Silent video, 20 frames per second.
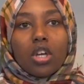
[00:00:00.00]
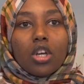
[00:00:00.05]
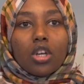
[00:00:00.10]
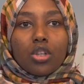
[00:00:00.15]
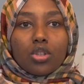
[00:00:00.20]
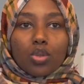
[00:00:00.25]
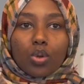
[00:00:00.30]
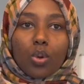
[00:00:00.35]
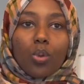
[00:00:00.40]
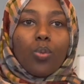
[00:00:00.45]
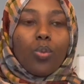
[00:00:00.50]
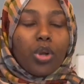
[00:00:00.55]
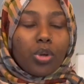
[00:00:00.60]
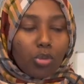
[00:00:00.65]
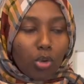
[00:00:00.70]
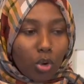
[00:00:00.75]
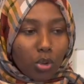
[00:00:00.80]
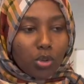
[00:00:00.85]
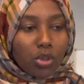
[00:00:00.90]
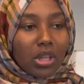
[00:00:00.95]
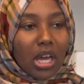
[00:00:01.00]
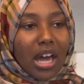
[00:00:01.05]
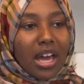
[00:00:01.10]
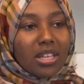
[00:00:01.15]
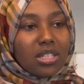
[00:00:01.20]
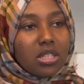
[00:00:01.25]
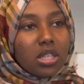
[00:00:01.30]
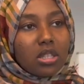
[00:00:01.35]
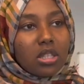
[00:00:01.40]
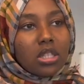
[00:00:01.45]
So when we go to the
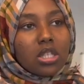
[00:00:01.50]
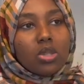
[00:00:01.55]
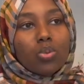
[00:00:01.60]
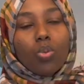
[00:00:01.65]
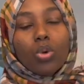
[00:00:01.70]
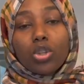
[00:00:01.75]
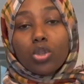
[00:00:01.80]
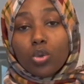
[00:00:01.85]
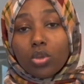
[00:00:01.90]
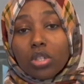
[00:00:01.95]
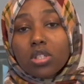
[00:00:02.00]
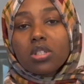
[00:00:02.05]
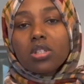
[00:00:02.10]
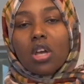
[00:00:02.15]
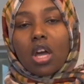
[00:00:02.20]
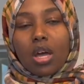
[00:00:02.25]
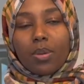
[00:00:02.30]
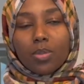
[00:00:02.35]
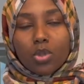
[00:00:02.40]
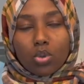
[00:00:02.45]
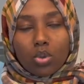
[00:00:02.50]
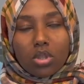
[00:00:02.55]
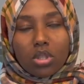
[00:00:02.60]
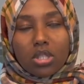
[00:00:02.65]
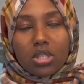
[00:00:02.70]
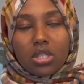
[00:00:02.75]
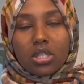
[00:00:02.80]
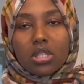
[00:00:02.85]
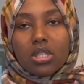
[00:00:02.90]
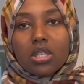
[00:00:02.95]
aesthetics, when tourists comes to the
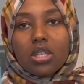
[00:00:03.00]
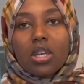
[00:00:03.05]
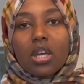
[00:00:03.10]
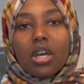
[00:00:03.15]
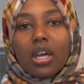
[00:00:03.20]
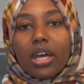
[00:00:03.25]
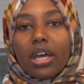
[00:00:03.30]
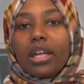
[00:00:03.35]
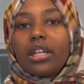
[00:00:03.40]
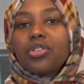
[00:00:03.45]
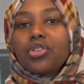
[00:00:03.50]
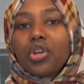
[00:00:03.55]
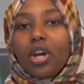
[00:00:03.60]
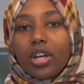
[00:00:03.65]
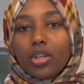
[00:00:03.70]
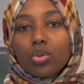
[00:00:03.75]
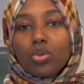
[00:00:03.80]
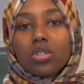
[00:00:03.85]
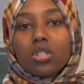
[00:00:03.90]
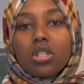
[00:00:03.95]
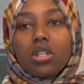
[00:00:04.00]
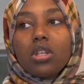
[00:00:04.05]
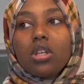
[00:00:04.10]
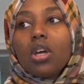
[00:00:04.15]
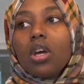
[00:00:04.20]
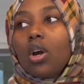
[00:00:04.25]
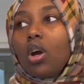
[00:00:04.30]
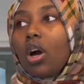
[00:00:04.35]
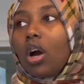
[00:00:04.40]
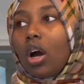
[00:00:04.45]
city and try to see
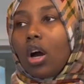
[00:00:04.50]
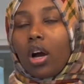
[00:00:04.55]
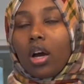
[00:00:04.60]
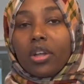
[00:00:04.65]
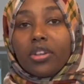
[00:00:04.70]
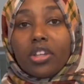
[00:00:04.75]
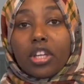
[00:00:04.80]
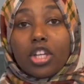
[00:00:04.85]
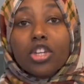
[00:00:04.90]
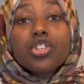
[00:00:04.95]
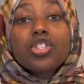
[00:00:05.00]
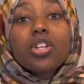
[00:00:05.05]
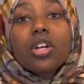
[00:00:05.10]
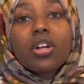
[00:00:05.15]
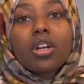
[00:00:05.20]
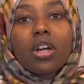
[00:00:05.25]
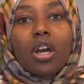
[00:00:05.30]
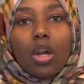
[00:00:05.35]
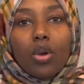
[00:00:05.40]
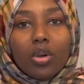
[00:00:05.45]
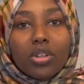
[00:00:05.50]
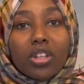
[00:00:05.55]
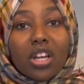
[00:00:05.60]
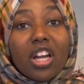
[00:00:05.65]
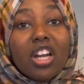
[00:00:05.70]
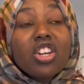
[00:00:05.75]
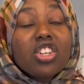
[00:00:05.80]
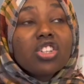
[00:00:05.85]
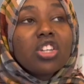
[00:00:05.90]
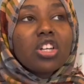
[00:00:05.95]
the historical or the
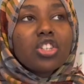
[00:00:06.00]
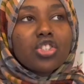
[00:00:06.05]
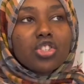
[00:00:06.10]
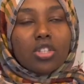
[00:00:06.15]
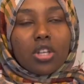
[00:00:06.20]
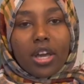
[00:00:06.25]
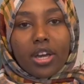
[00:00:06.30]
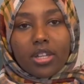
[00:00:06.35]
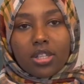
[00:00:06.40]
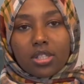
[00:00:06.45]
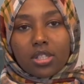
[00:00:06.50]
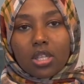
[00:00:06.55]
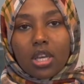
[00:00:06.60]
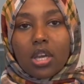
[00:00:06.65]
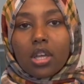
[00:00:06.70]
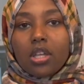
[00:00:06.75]
heritage sites,